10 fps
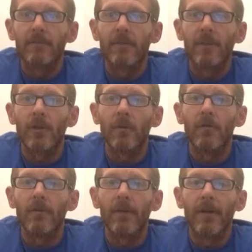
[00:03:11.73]

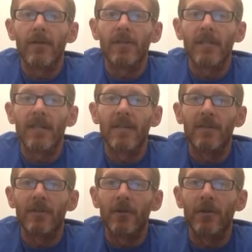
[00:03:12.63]
So their
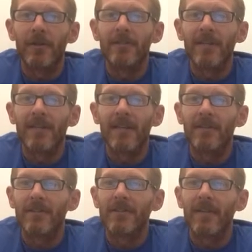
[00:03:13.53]
successes are their
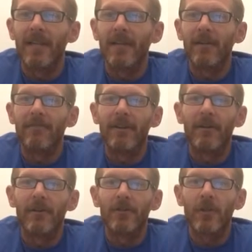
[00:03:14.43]
successes and their
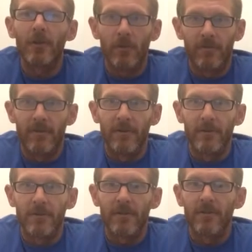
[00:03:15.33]
failures are your
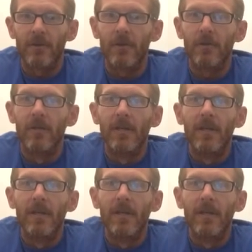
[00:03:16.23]
failures. So